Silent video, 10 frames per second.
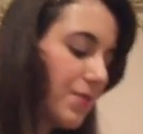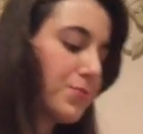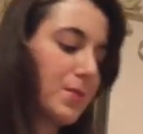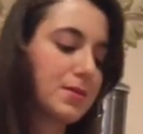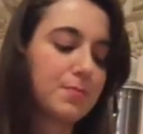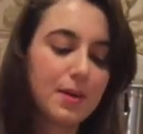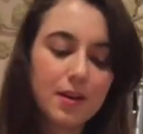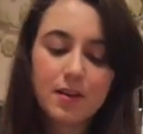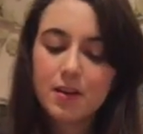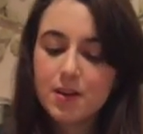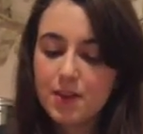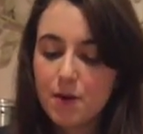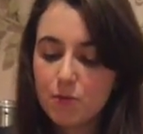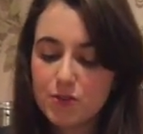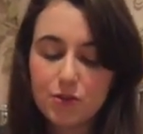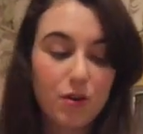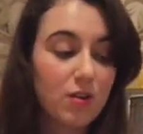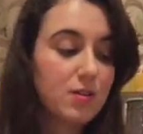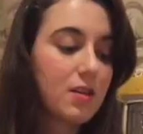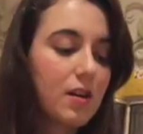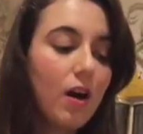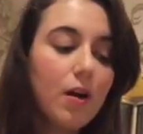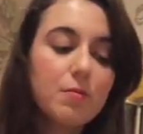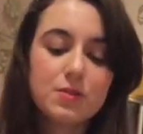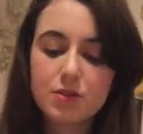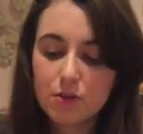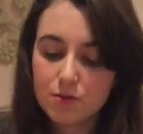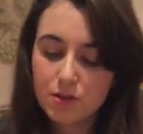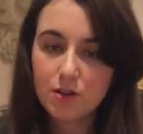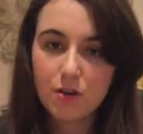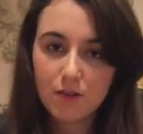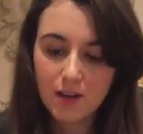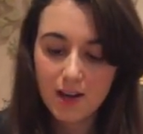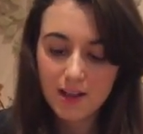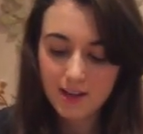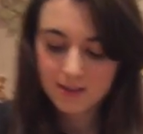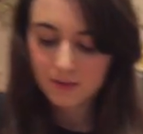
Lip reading: this recipe that was cooked at all was the toasted coconut, and that's